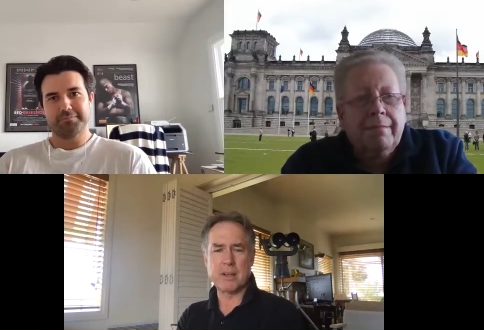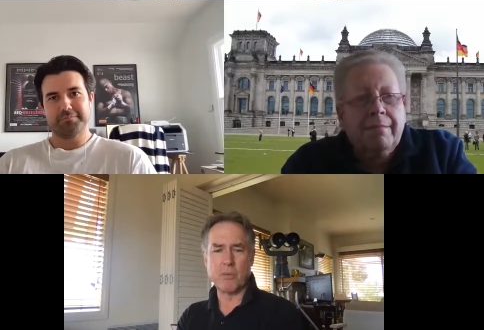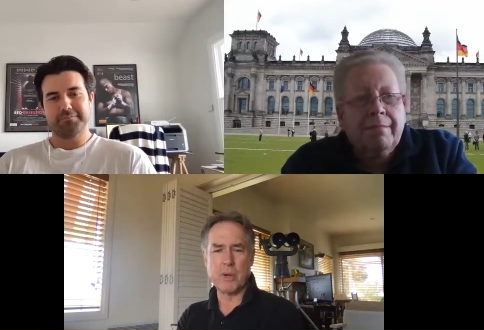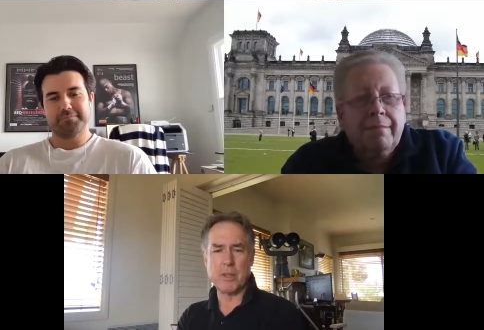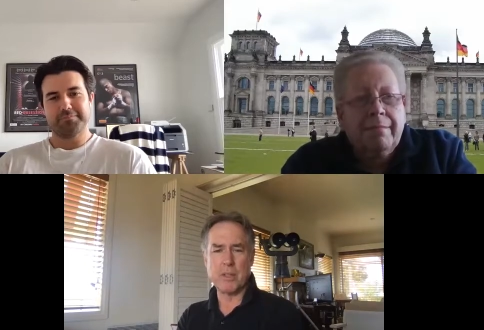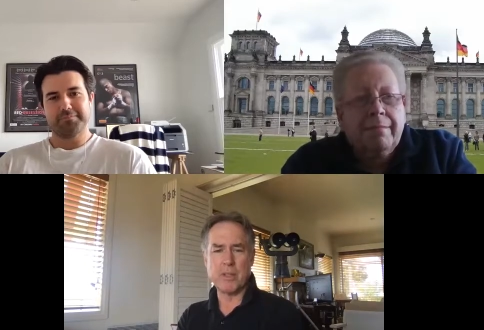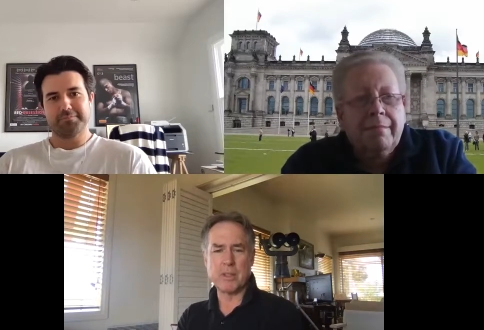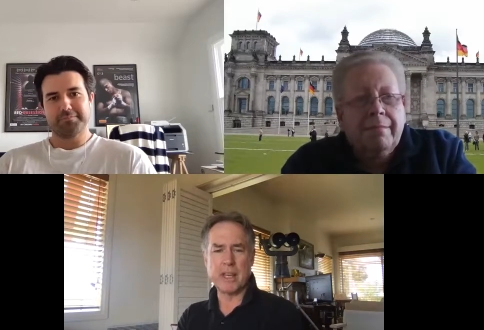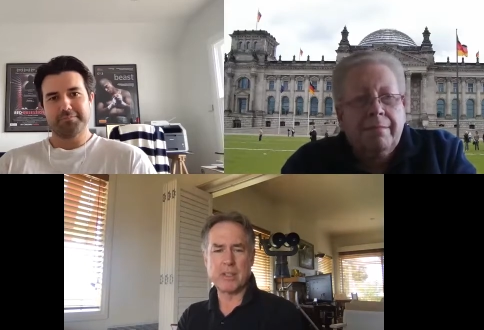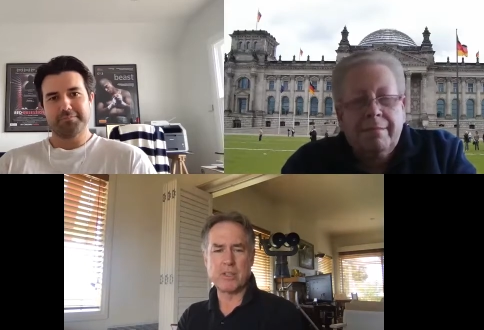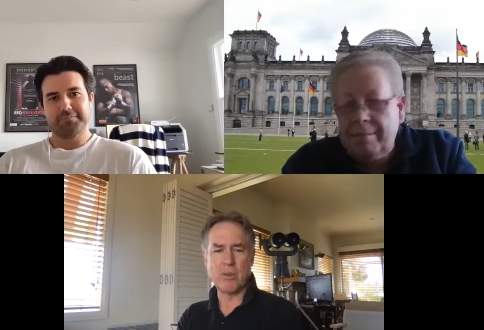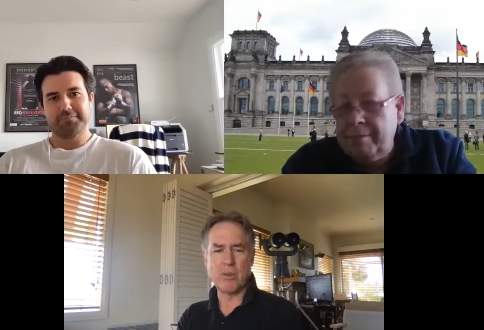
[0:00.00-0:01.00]
Speaker 1: with their
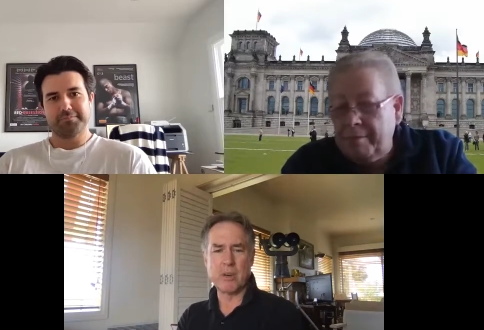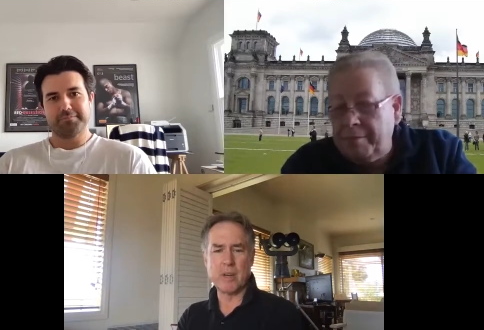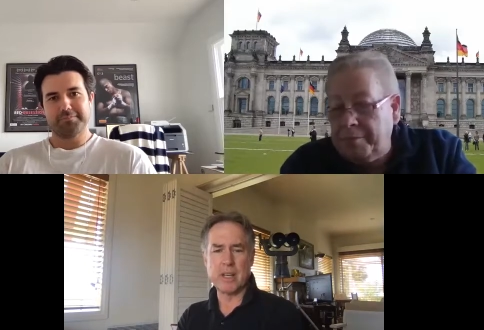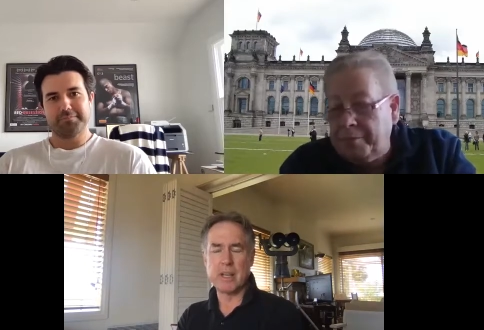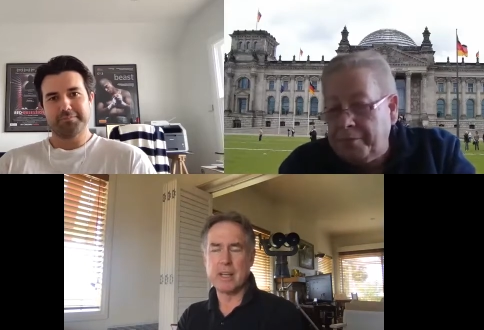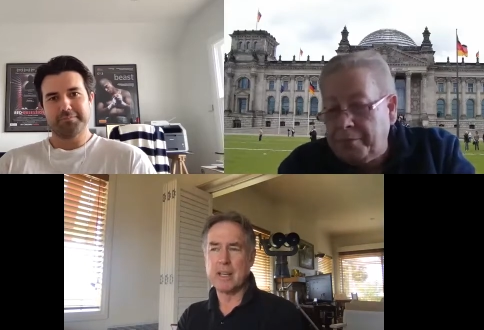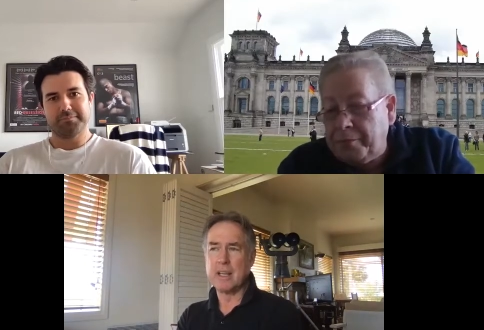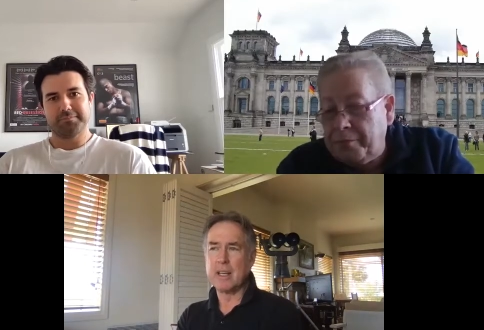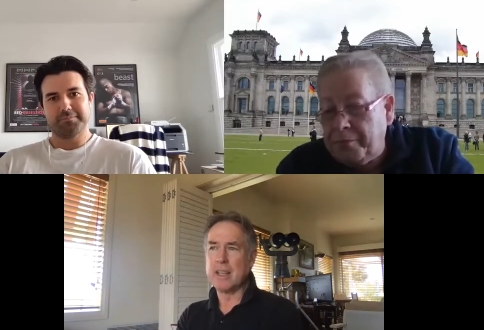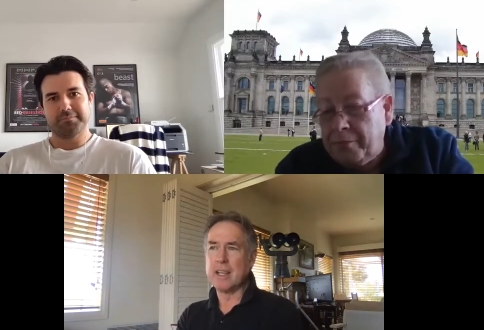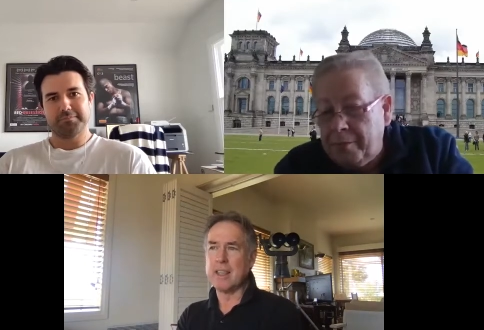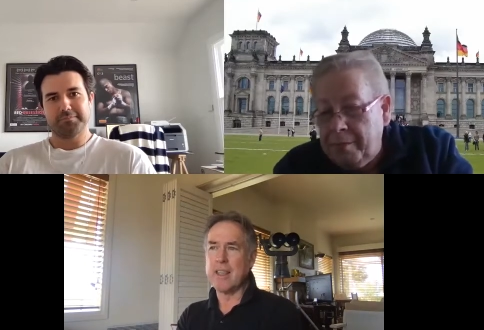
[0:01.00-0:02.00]
story
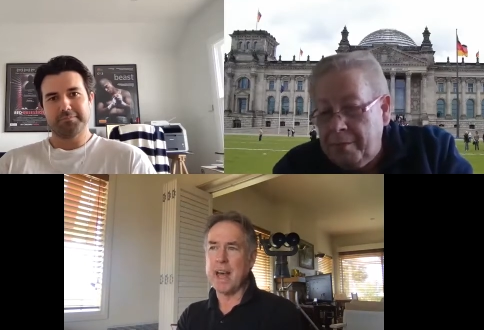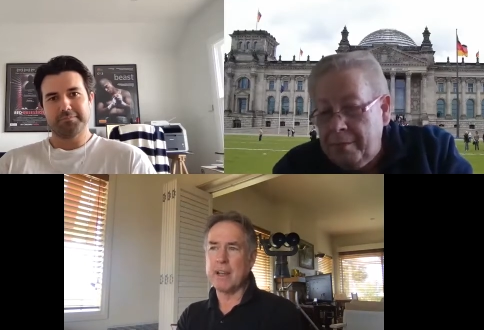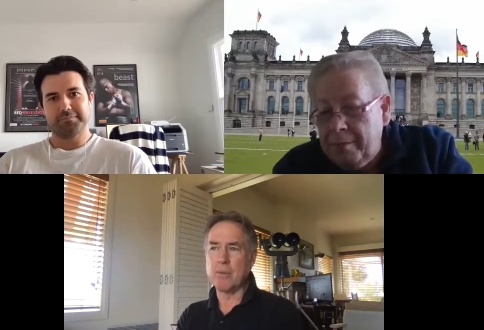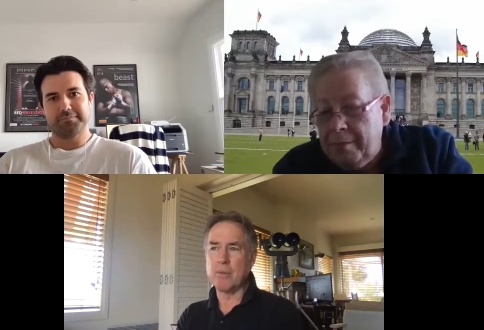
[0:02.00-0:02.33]
that